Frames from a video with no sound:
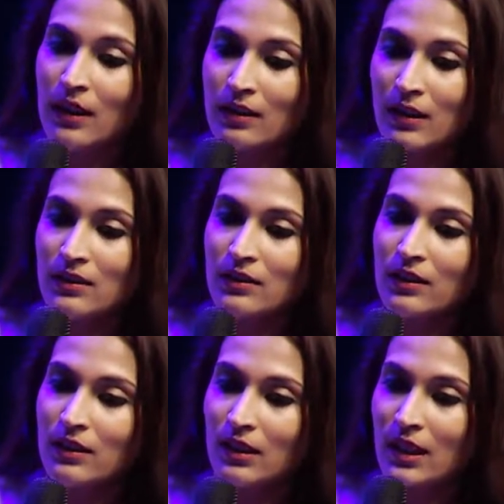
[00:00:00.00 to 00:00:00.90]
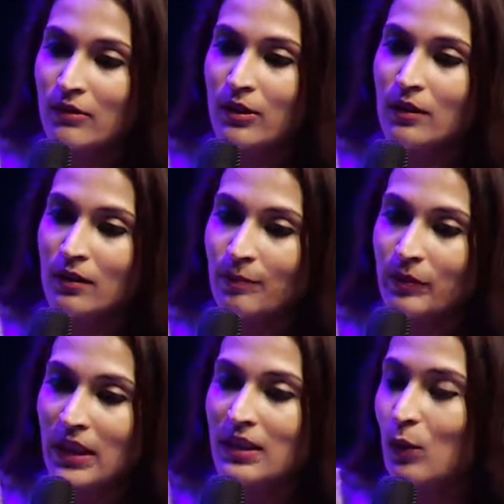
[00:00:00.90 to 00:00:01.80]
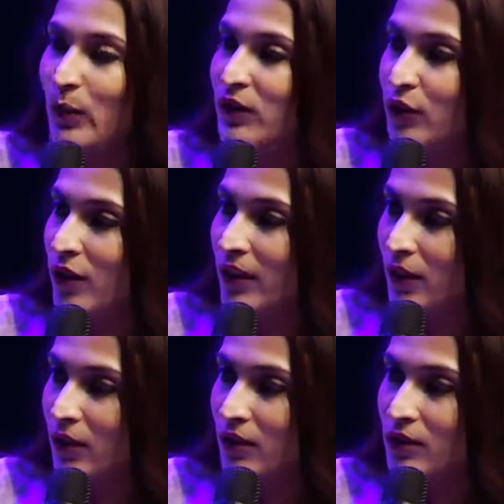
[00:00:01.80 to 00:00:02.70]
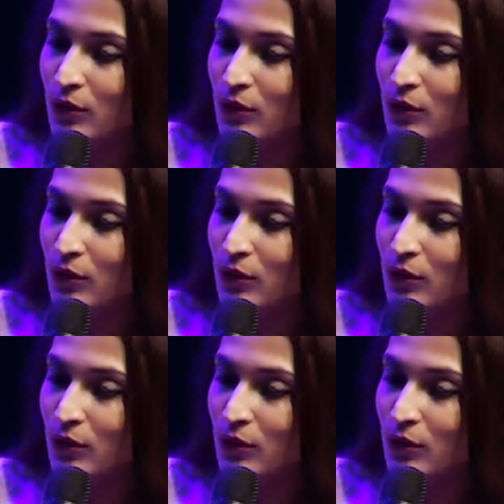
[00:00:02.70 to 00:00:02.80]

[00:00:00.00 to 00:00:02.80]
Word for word: things did never, nothing went wrong at all.